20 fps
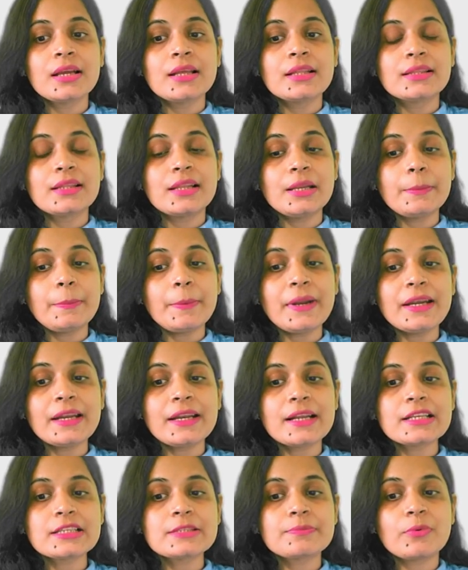The lipid
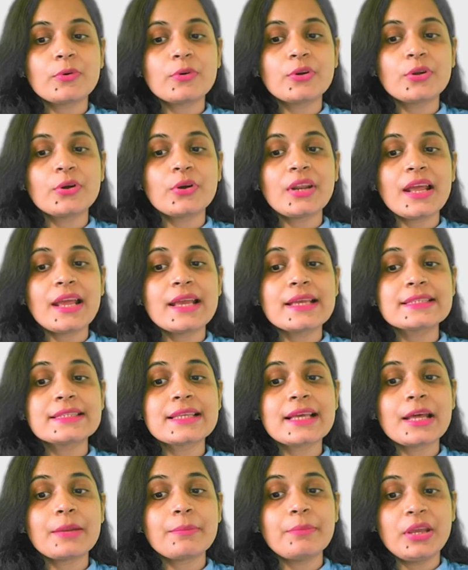transporter
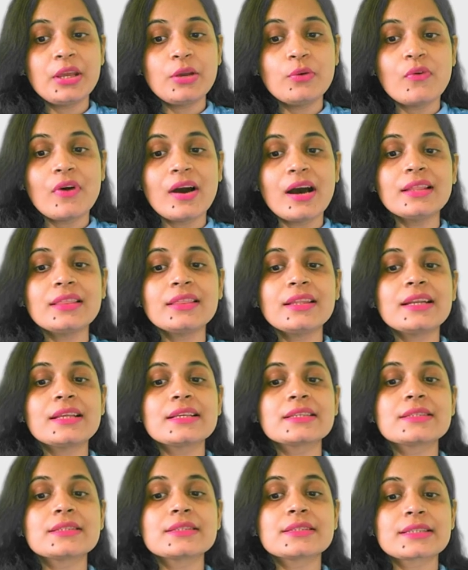SRB1, that
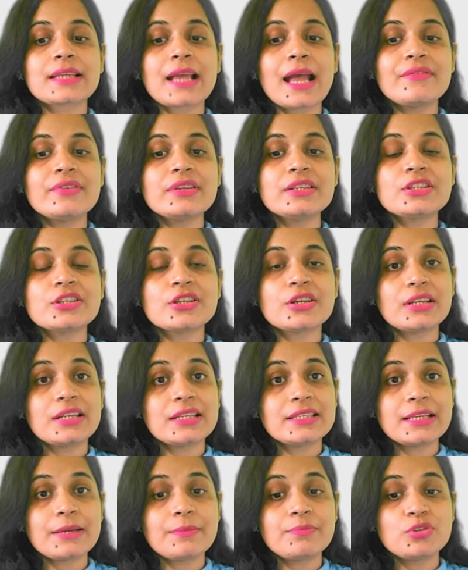is scavenger
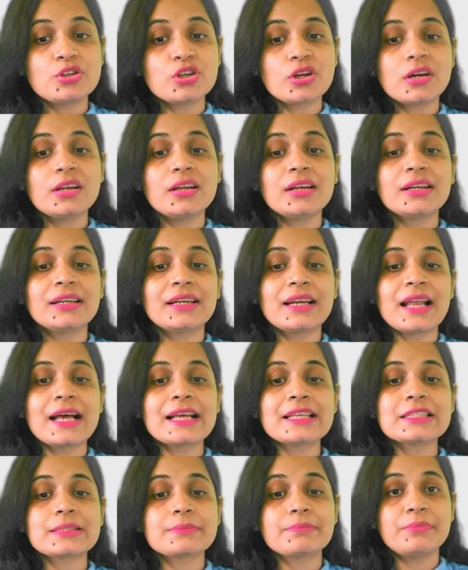receptor
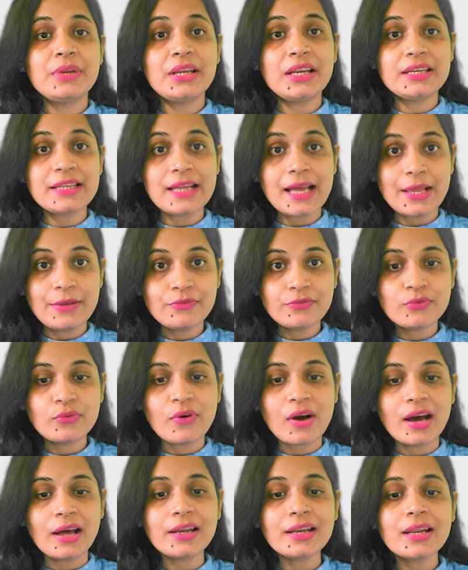class B type
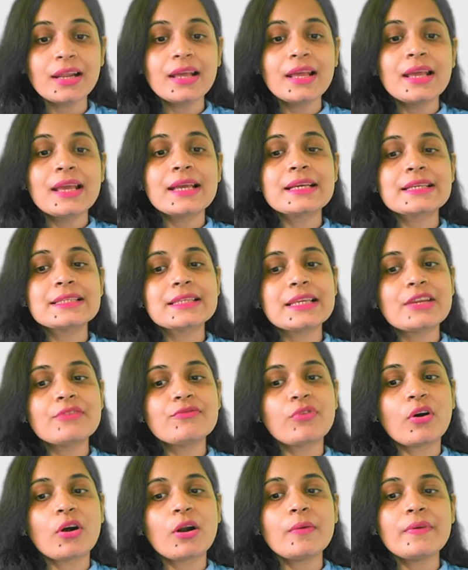1, is
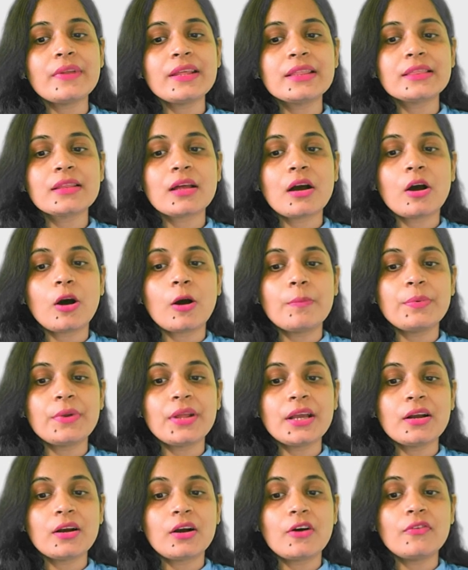involved in the
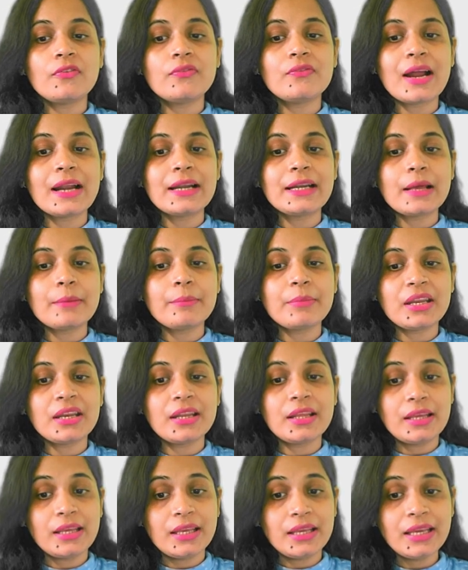uptake of
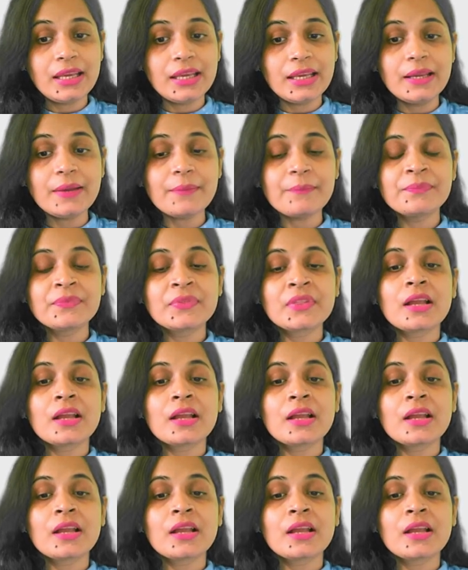vitamin E,